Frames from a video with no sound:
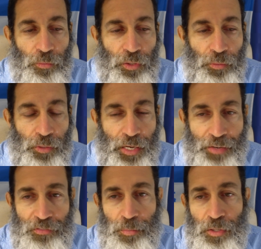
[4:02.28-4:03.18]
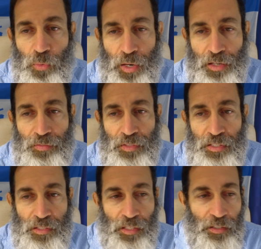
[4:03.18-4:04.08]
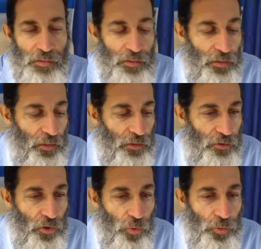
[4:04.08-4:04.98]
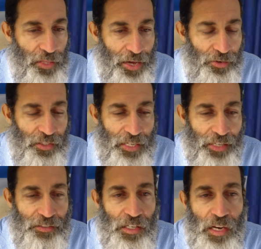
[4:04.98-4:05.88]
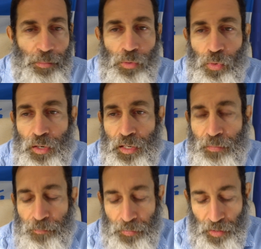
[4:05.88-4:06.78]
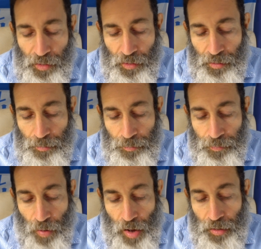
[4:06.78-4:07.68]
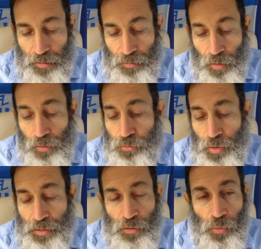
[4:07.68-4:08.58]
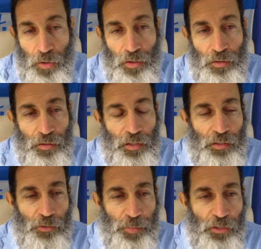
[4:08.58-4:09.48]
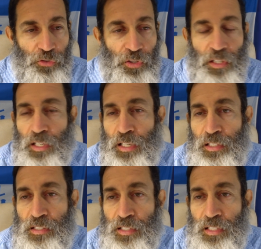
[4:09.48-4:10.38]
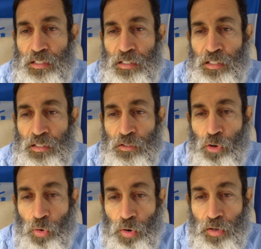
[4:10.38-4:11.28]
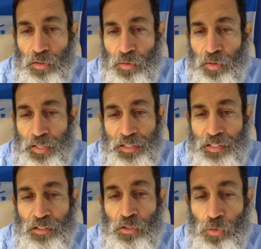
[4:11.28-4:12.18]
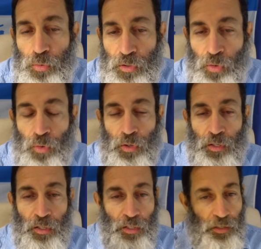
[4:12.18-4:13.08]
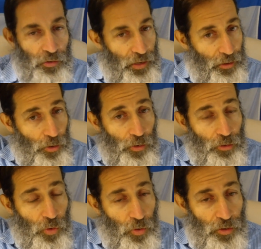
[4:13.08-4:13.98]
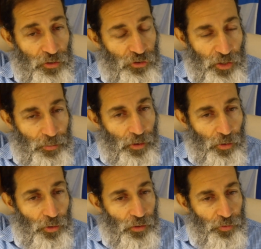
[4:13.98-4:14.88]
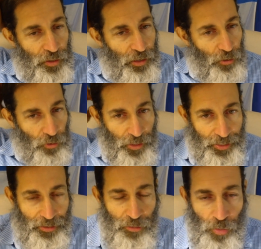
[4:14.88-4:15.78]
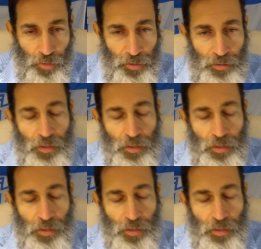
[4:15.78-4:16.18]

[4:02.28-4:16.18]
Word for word: we, we have to be aware of these things. So, without a doubt, the number one um, product all throughout the world and especially the United States is corn or anything to do with corn. Now, not all corn is GMO. If you get organic corn,